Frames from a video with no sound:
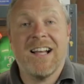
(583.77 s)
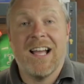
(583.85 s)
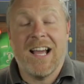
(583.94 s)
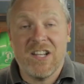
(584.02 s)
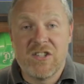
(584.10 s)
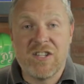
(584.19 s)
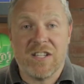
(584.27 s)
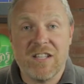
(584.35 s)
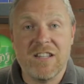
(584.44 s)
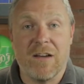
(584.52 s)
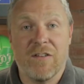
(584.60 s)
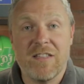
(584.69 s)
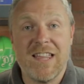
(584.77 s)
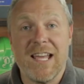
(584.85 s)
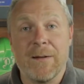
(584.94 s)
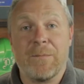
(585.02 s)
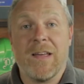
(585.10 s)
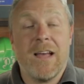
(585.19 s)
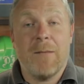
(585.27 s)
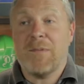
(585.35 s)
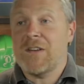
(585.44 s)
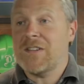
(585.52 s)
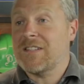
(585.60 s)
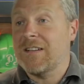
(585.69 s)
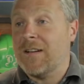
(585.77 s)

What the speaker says: And it's just another thing, because